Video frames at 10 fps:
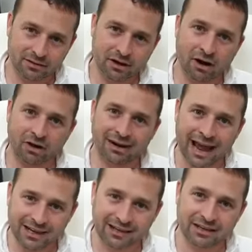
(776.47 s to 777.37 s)
are
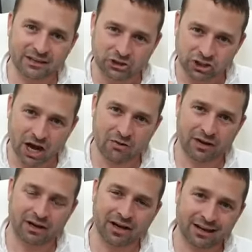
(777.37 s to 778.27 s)
liking,
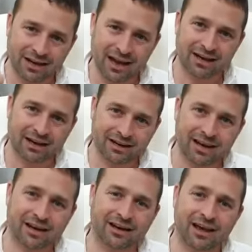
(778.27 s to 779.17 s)
sharing again and
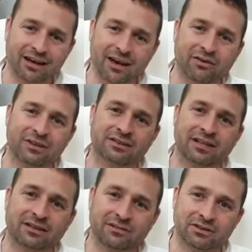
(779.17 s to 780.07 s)
again Hakeren's
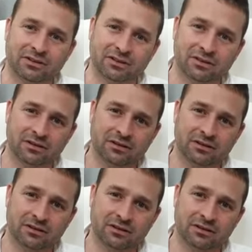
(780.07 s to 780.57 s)
activity.